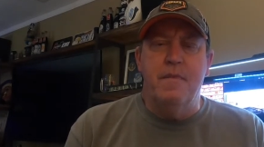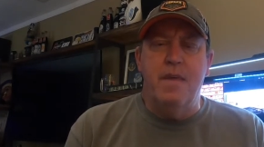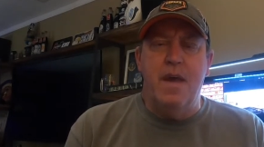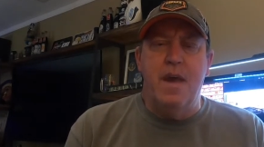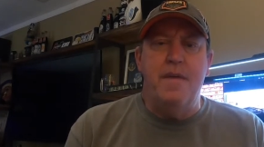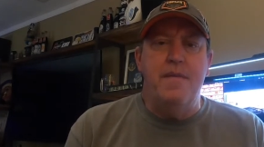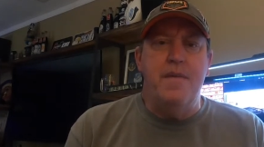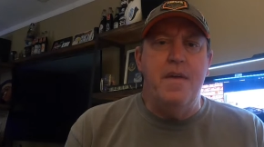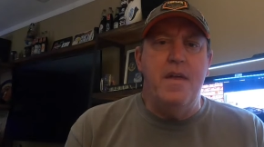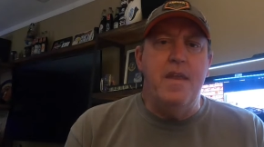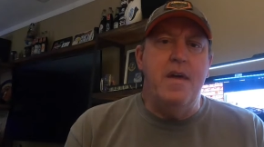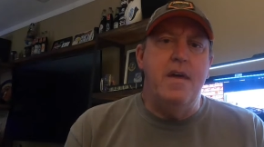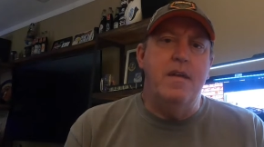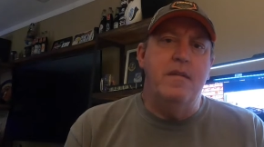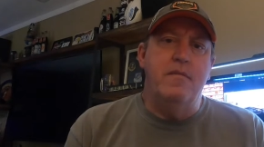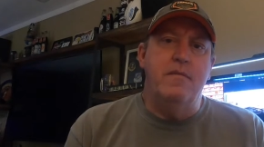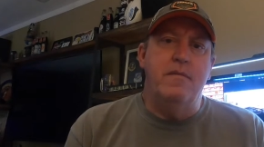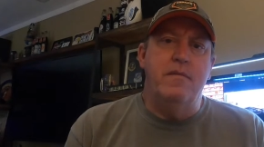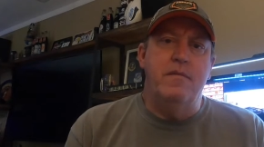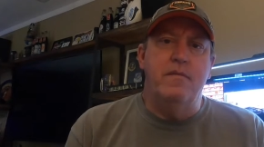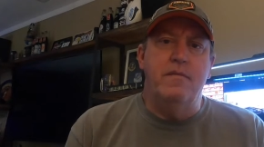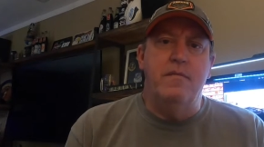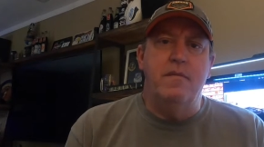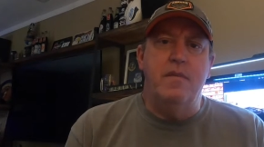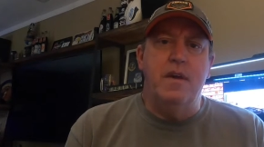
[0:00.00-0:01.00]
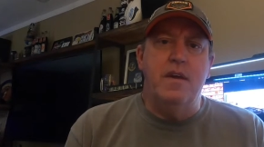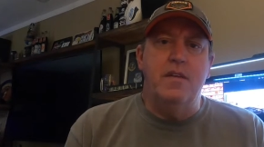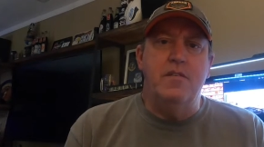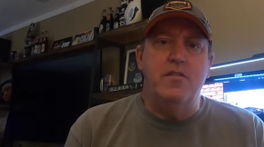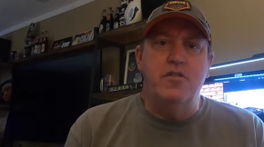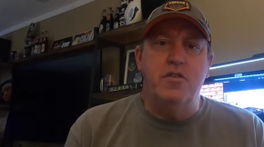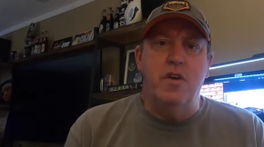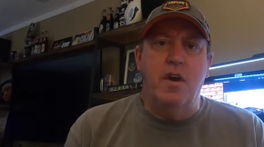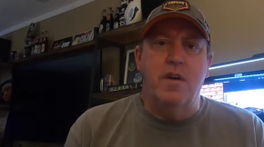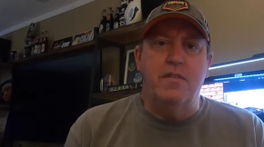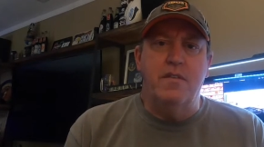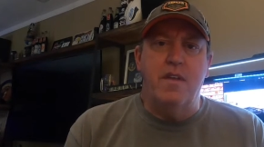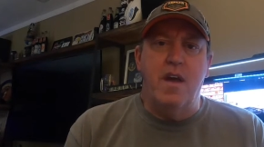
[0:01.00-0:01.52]
then it
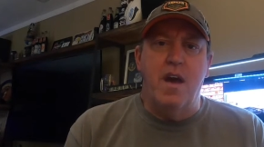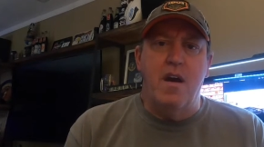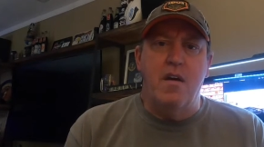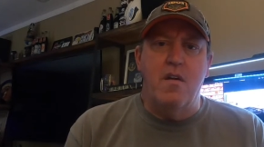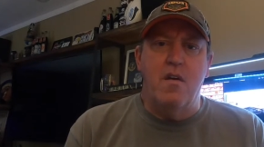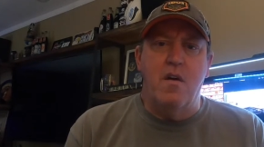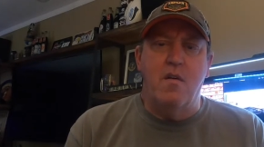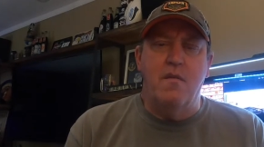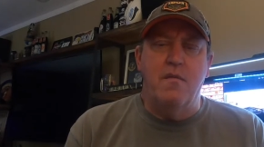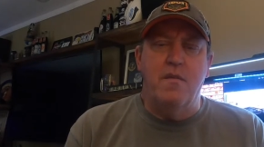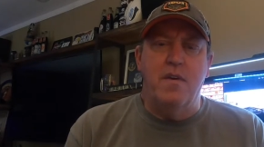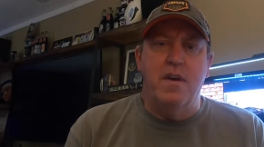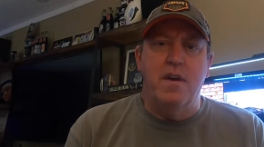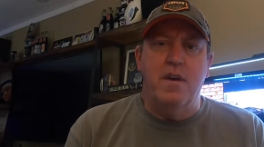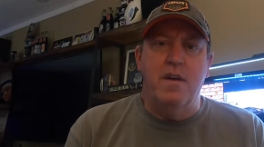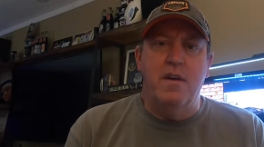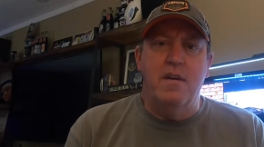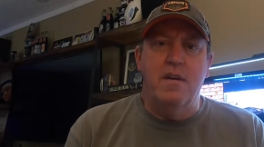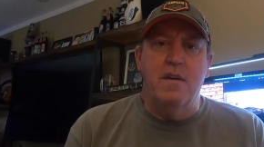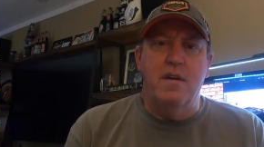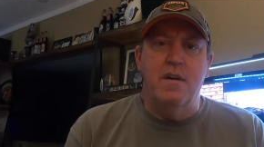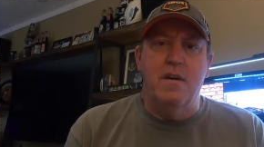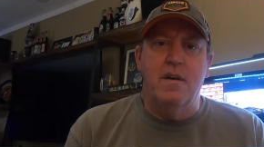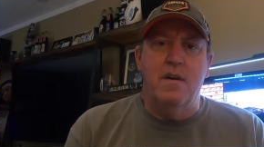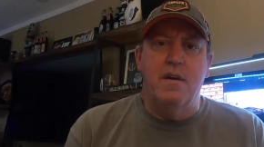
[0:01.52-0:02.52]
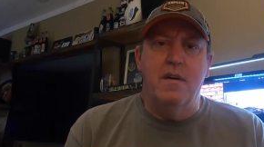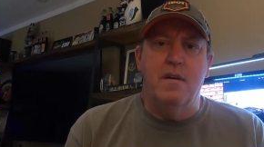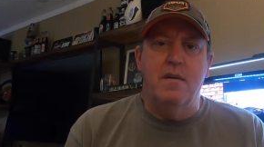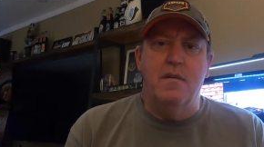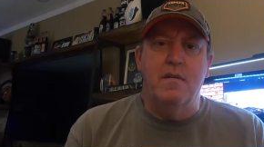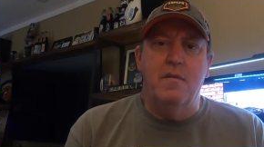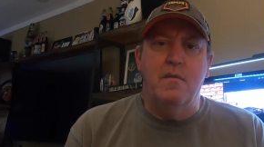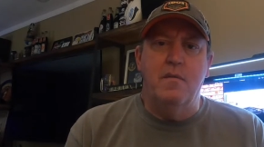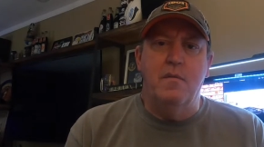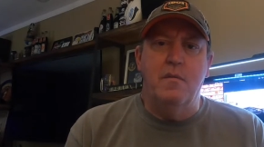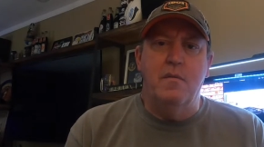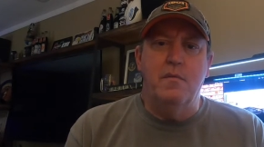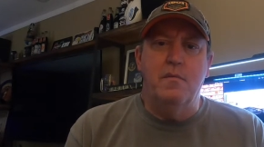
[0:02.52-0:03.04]
shut down on me
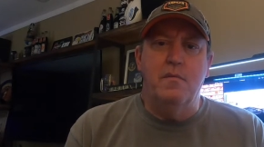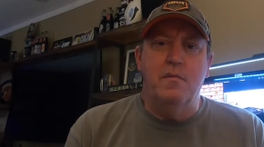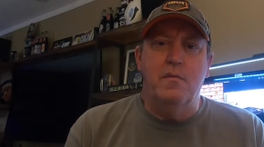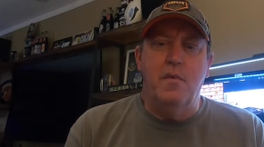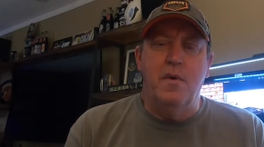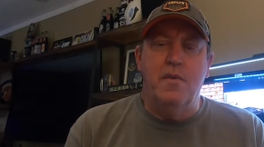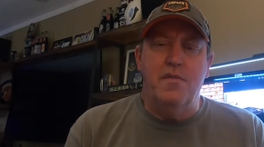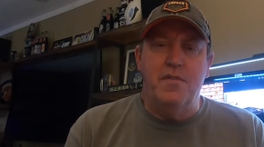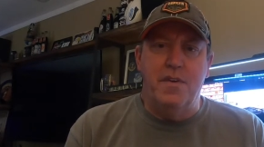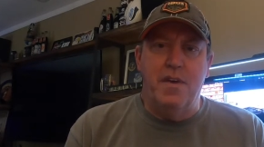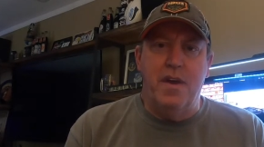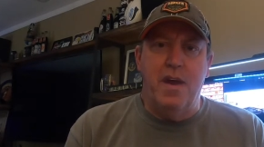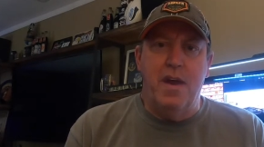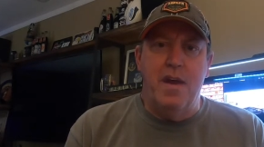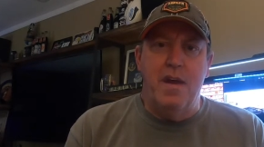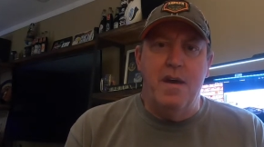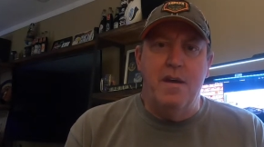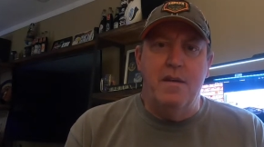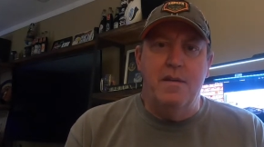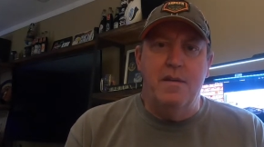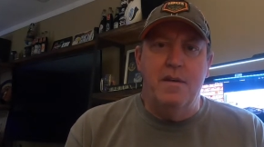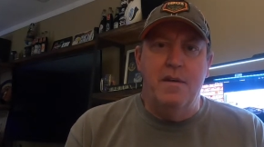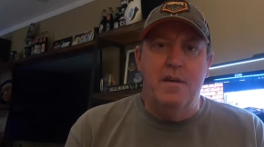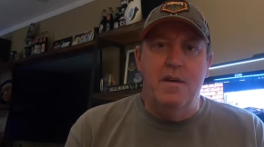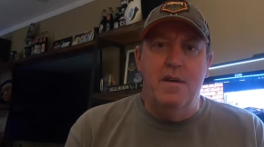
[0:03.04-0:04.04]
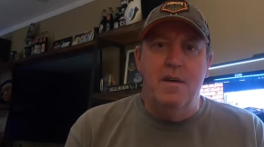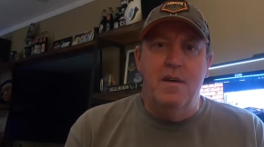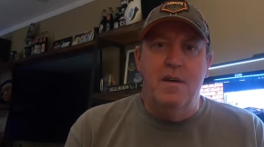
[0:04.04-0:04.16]
once again.